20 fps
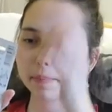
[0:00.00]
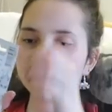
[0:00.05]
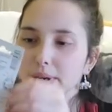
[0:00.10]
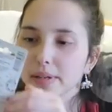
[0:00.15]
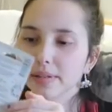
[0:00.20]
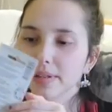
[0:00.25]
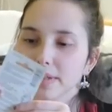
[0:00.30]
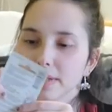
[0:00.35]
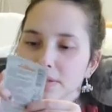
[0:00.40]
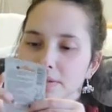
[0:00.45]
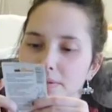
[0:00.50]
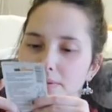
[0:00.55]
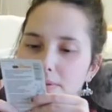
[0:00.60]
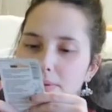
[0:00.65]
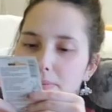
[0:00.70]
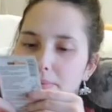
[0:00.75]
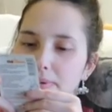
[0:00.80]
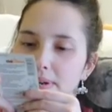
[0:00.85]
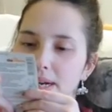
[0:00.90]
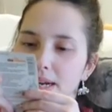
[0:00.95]
But it is
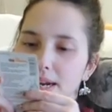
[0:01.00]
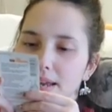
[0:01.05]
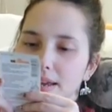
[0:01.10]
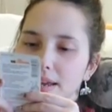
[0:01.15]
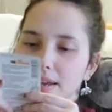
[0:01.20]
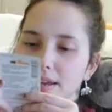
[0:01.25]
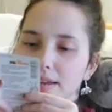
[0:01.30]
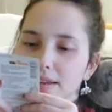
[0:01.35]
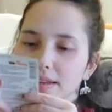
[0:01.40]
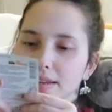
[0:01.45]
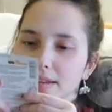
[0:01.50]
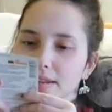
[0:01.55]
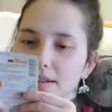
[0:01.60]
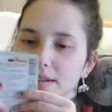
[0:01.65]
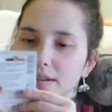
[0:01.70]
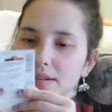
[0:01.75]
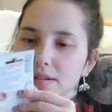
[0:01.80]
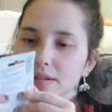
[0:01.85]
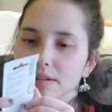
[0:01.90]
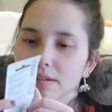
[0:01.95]
so pretty.
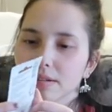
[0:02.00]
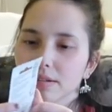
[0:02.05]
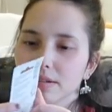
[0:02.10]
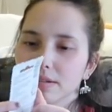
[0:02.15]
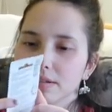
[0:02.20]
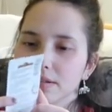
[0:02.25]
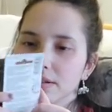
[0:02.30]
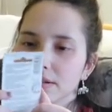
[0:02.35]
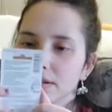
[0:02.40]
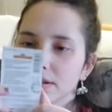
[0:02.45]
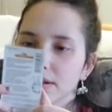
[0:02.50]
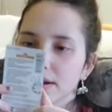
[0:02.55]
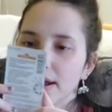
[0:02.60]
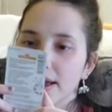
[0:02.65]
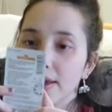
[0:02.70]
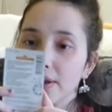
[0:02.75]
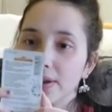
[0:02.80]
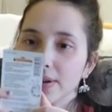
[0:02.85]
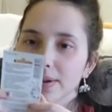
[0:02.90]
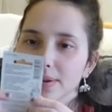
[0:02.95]

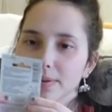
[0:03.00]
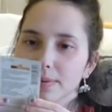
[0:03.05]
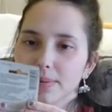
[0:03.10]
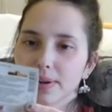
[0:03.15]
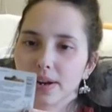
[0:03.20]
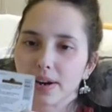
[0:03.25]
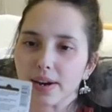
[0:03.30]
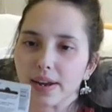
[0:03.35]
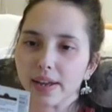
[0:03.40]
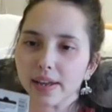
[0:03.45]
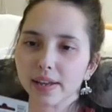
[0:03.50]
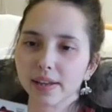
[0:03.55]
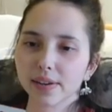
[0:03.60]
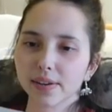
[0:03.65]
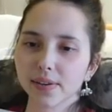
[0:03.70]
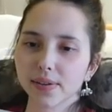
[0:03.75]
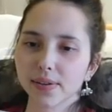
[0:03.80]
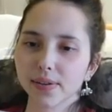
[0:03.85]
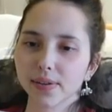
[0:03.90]
I could wear it.